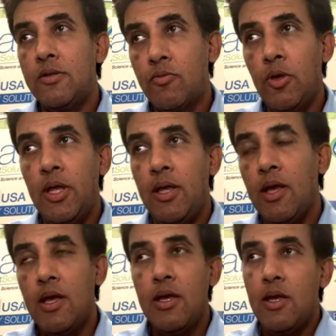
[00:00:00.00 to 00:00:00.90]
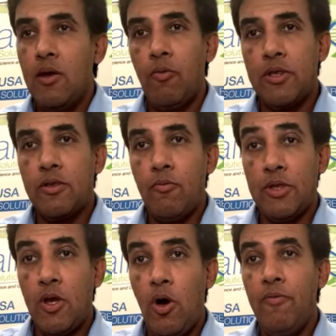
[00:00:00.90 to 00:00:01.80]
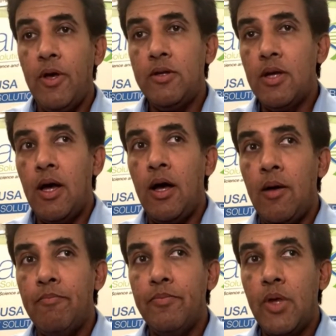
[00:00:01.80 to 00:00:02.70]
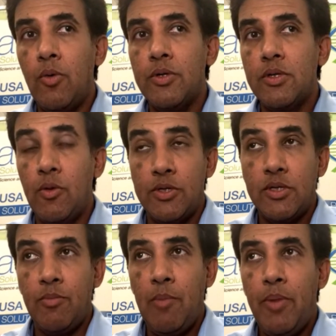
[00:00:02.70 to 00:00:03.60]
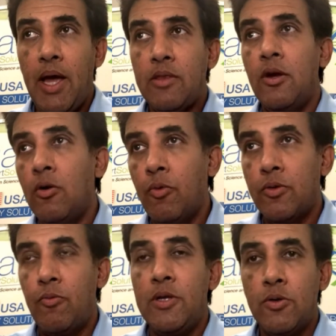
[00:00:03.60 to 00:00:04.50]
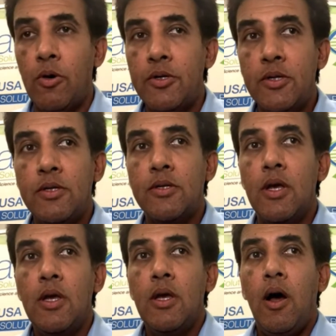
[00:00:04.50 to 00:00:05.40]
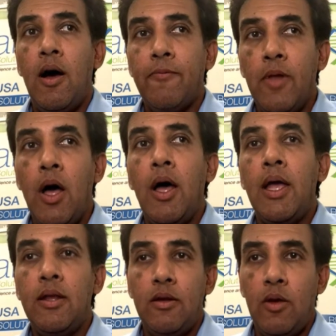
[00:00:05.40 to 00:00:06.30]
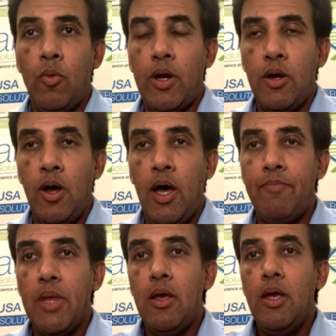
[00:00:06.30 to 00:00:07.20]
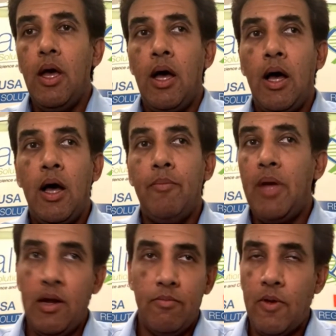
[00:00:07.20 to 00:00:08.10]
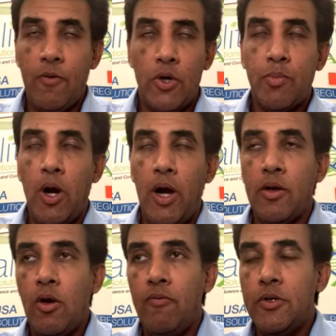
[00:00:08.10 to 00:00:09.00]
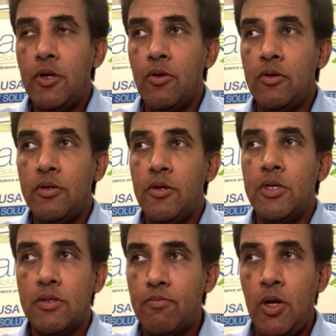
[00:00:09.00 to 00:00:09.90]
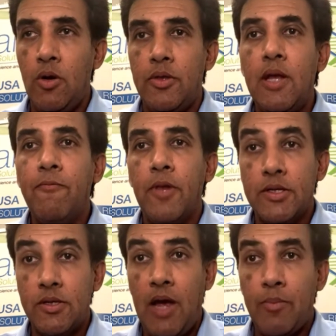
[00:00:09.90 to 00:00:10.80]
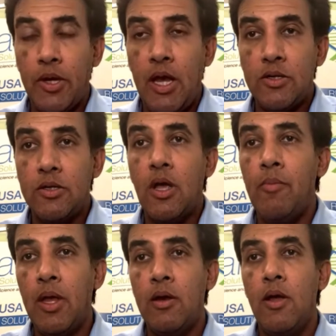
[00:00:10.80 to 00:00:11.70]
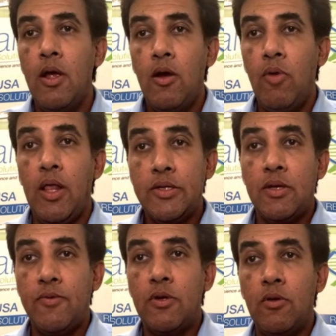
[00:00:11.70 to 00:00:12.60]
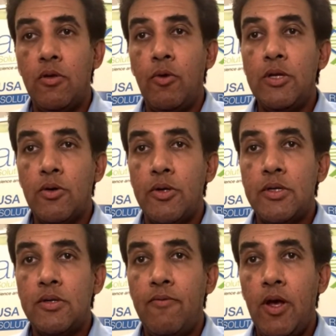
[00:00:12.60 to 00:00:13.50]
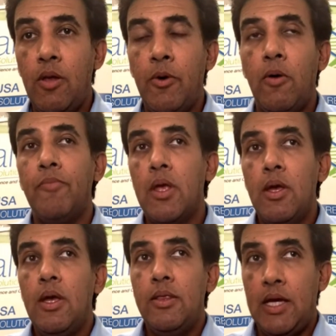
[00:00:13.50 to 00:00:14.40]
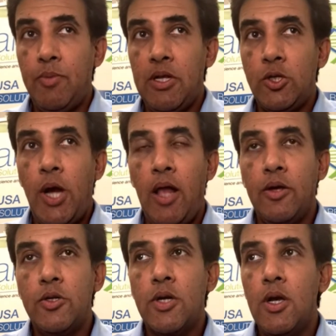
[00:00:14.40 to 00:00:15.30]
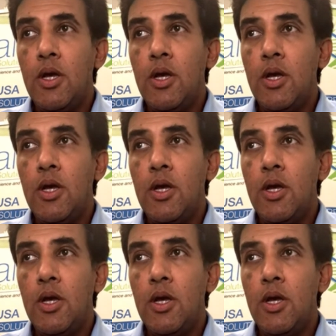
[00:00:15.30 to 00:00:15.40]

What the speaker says: really with COVID, there was some impact there with resources offline and whatnot. And of course, prior to COVID too, there's just, the influx of applications coming in relative to the resources available. That's been a challenge.